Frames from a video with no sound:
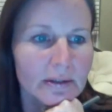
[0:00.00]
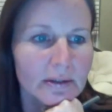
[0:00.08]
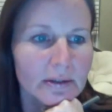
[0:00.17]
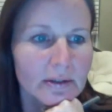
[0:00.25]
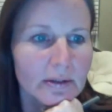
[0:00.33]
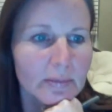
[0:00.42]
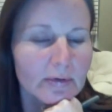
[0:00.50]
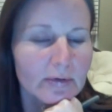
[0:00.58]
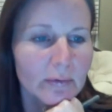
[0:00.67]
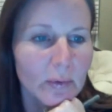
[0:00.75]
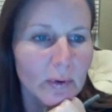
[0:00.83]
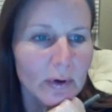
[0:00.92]
Number
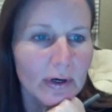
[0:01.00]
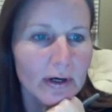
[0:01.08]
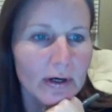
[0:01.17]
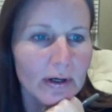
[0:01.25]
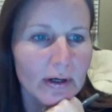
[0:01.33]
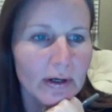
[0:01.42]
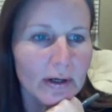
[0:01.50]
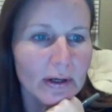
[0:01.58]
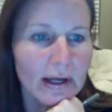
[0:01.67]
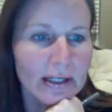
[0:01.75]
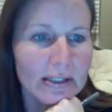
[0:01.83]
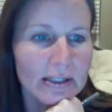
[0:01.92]
4,
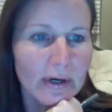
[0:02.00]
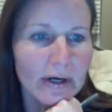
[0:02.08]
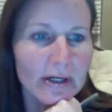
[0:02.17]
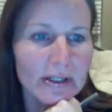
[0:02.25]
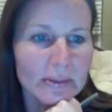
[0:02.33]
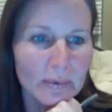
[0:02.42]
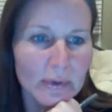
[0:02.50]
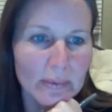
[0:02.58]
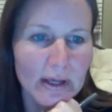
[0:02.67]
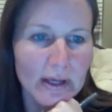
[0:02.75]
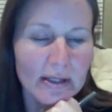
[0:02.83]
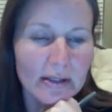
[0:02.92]
X bar is a point
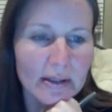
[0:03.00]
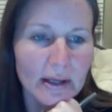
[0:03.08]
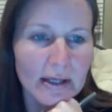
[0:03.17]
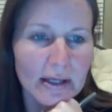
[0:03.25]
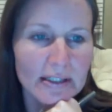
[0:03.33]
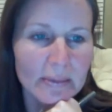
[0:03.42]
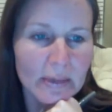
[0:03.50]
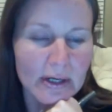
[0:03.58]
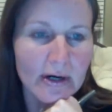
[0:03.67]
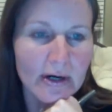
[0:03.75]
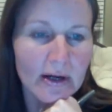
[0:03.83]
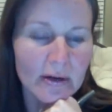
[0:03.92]
estimator
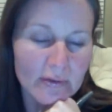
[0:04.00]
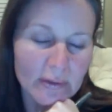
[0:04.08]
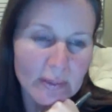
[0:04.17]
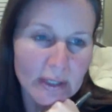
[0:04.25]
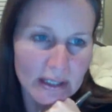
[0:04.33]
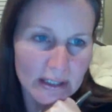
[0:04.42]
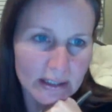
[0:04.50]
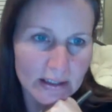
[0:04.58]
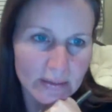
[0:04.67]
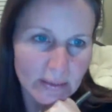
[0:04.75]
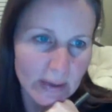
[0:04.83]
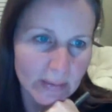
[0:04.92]
of the mean,
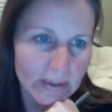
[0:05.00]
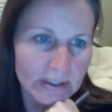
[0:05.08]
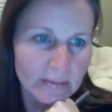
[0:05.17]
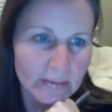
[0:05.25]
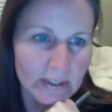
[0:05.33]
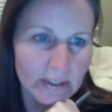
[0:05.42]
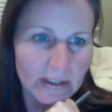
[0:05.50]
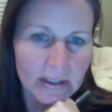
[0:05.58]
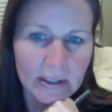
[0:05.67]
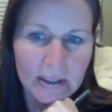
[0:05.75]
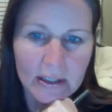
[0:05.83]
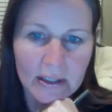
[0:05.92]
population mean.
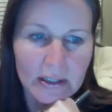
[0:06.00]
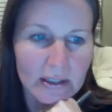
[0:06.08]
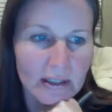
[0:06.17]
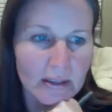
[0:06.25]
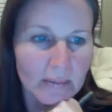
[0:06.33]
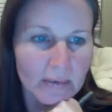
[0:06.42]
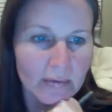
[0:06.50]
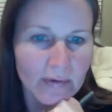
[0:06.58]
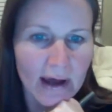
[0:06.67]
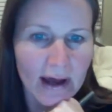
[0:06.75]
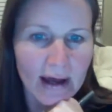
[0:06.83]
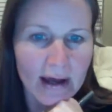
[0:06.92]
Number
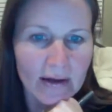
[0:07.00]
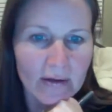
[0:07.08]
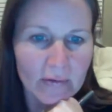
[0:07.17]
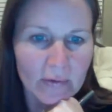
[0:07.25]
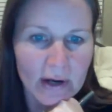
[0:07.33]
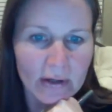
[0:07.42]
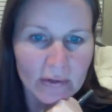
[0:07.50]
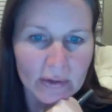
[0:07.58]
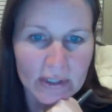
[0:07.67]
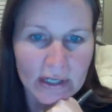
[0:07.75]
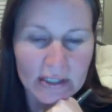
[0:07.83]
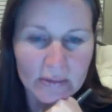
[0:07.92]
5, round to 3
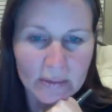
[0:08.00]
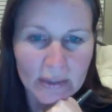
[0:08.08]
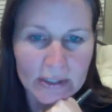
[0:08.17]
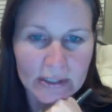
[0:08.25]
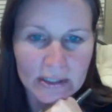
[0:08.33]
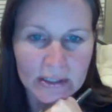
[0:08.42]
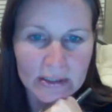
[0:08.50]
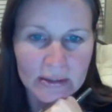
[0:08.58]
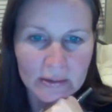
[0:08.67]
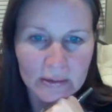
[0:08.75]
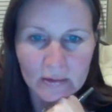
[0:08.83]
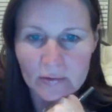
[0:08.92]
decimal places,
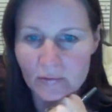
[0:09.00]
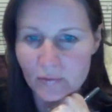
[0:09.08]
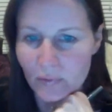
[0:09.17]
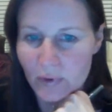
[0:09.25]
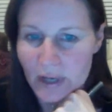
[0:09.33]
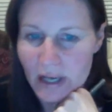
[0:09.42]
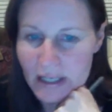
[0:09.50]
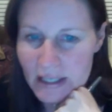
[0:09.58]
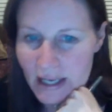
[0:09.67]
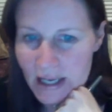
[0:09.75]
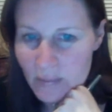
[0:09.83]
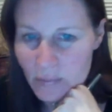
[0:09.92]

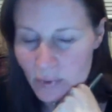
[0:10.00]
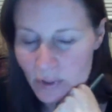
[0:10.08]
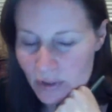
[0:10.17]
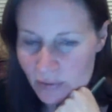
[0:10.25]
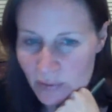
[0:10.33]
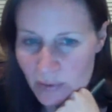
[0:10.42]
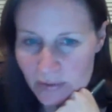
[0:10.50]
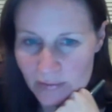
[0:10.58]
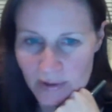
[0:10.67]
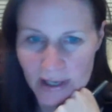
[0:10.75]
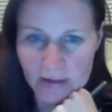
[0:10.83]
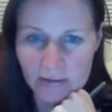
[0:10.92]

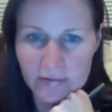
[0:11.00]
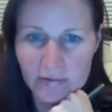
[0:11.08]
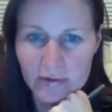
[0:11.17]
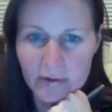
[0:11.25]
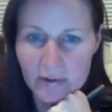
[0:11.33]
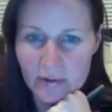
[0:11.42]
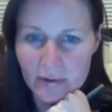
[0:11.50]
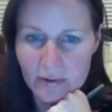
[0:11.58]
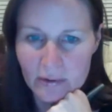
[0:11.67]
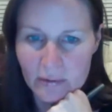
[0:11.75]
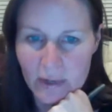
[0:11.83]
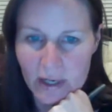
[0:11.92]
498.315,
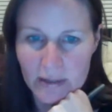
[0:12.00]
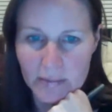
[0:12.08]
right?